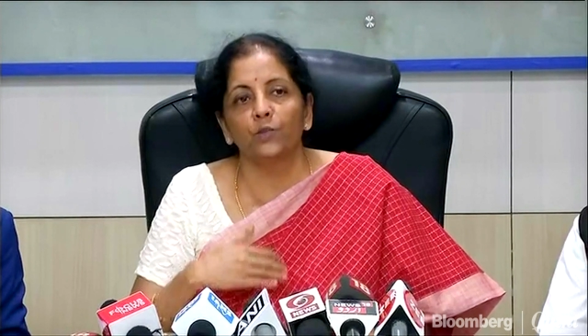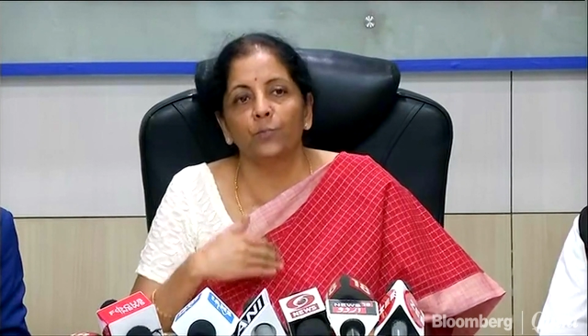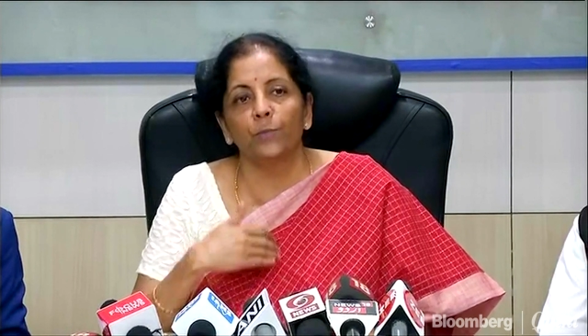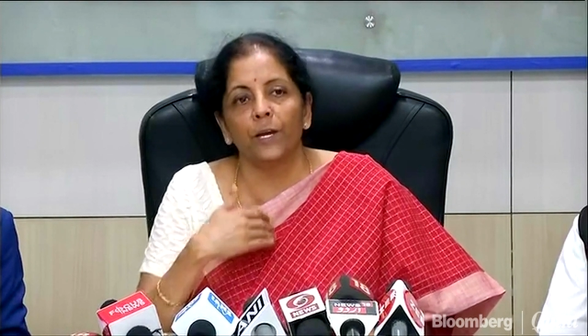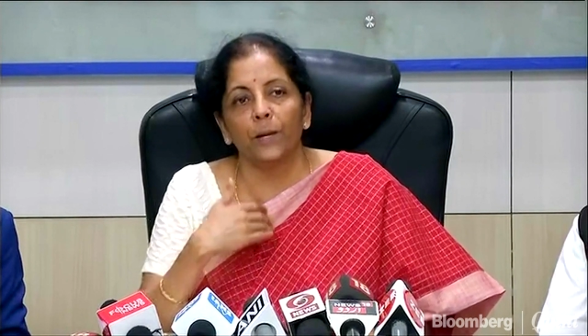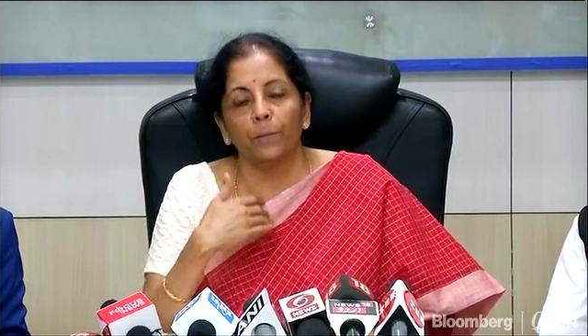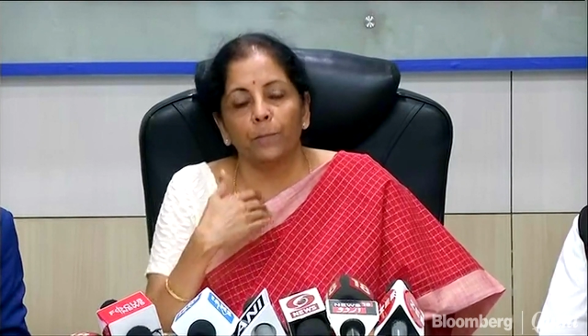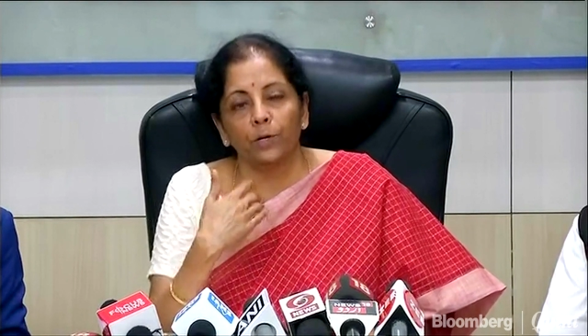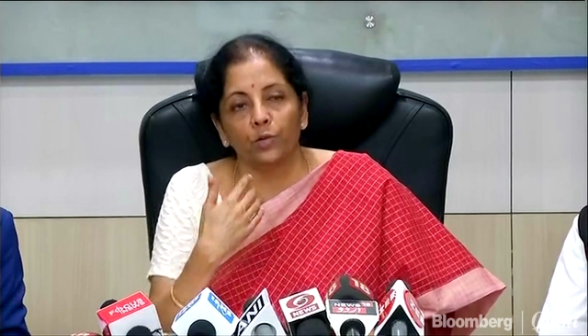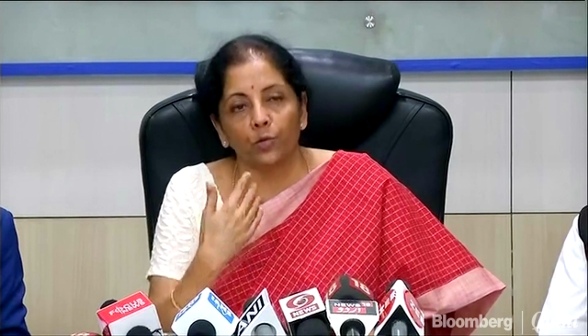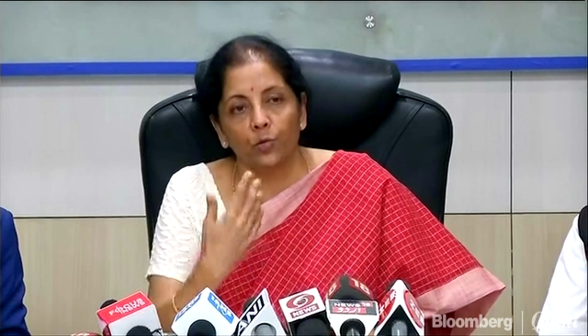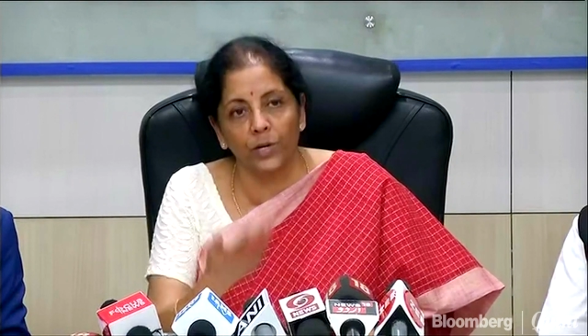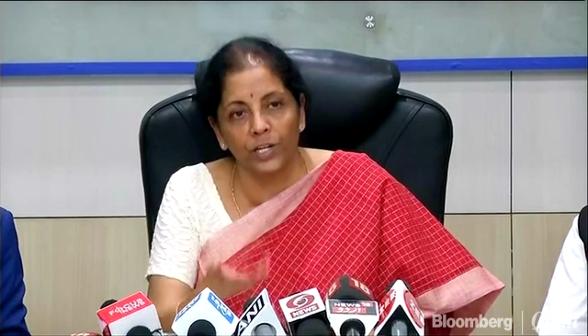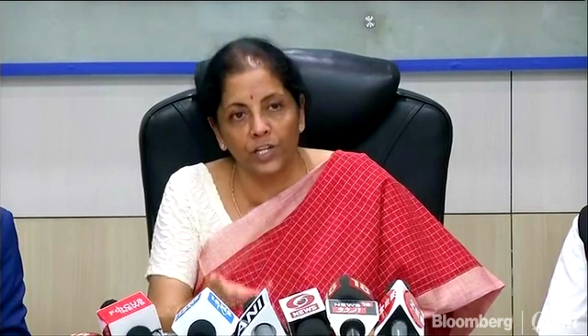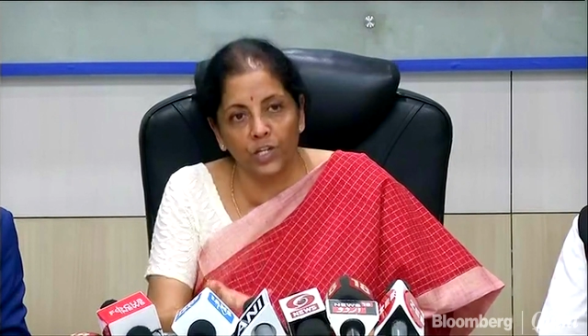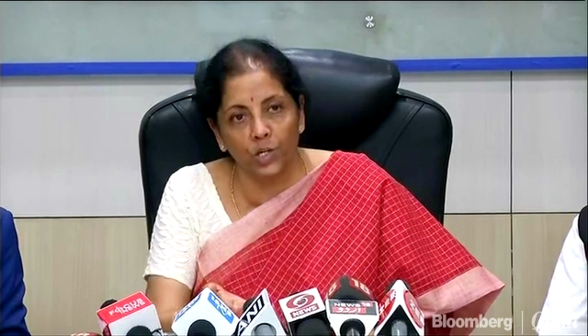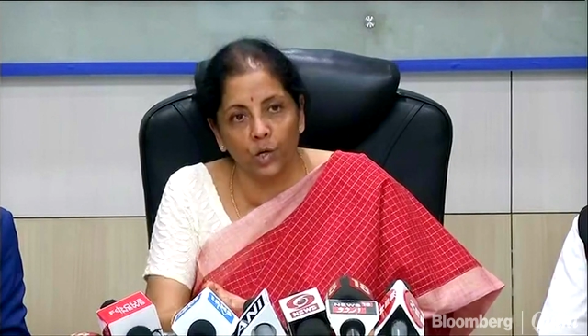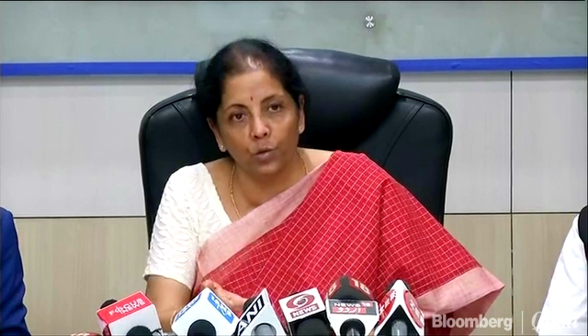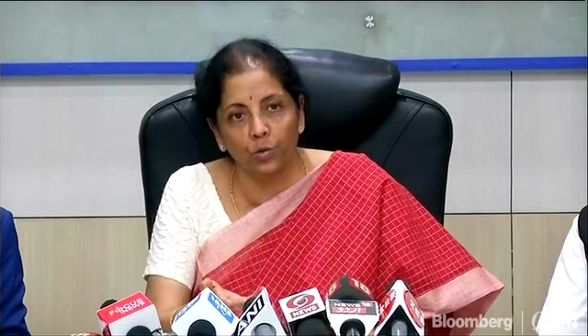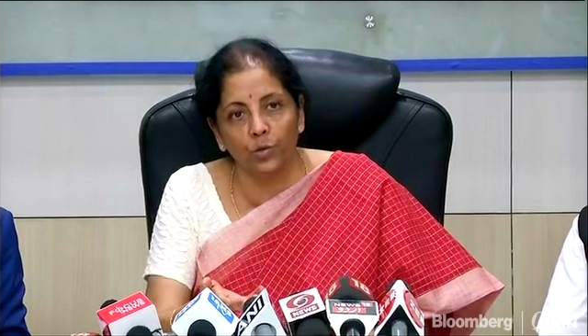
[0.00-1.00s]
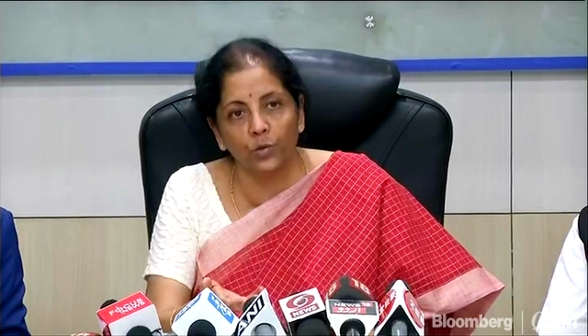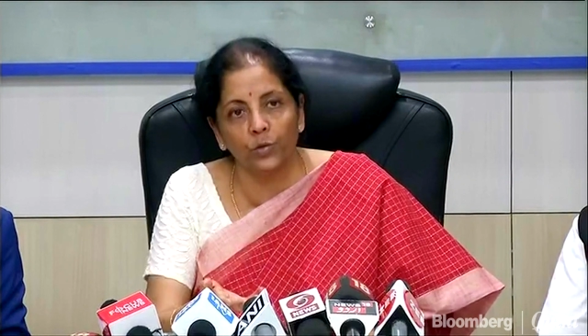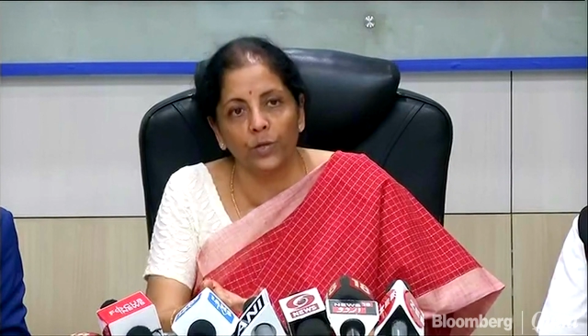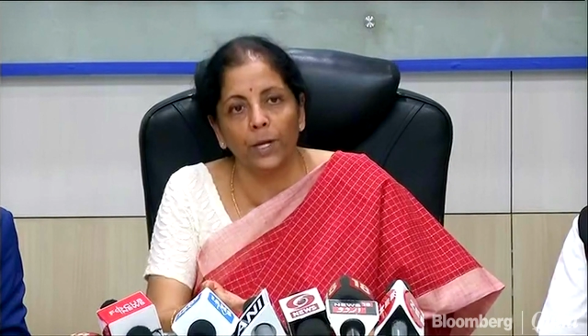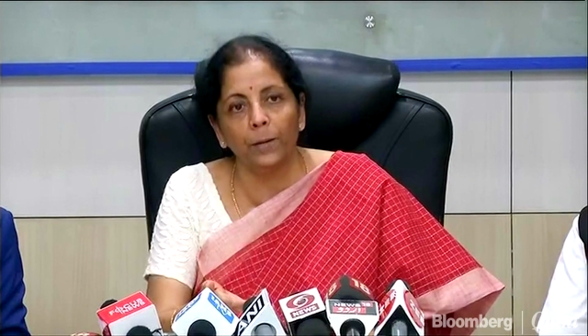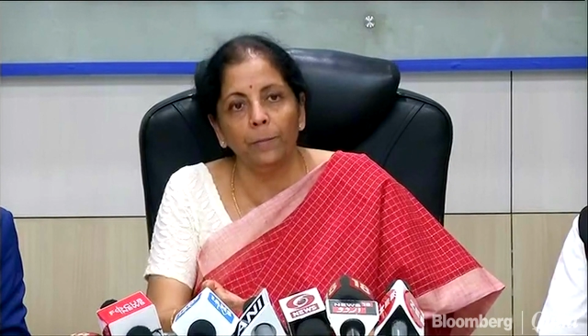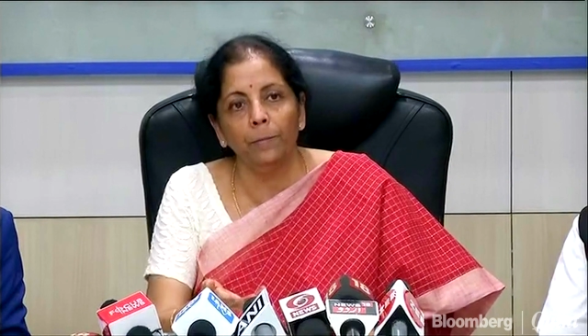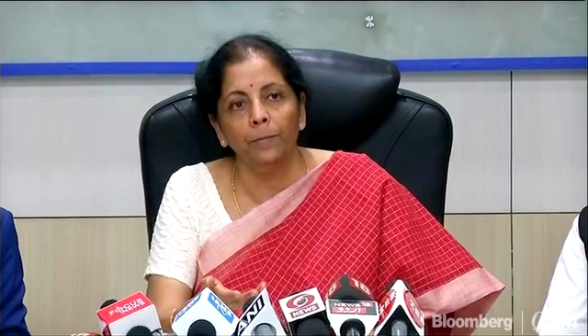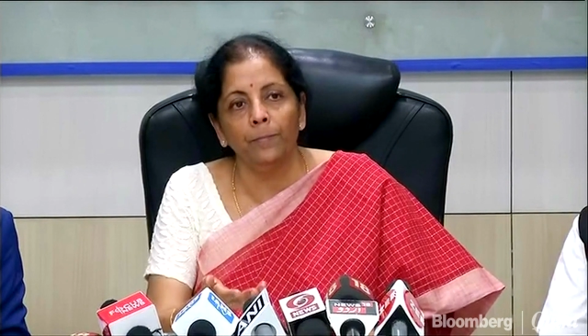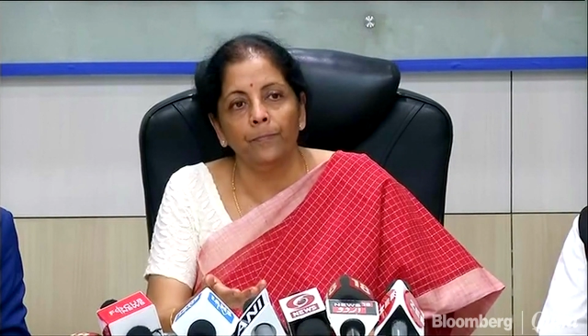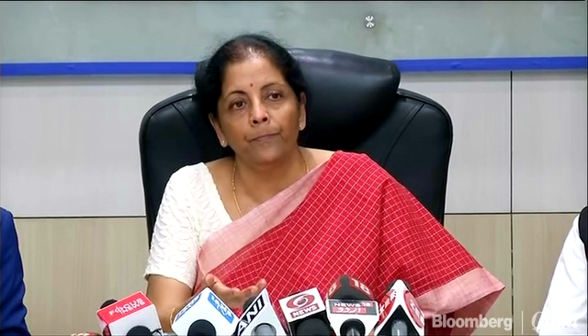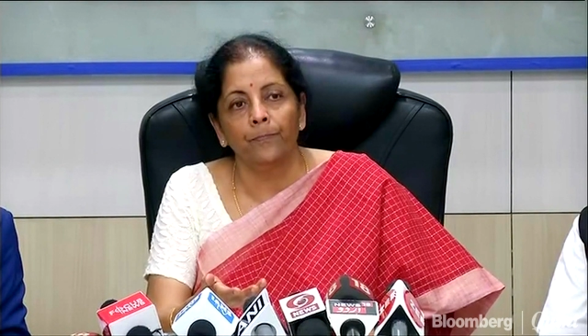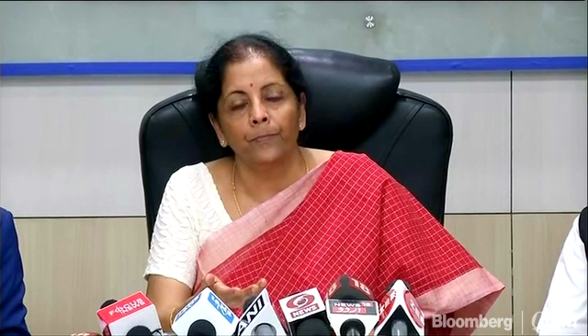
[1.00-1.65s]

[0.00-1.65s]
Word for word: to be able to reach out to them,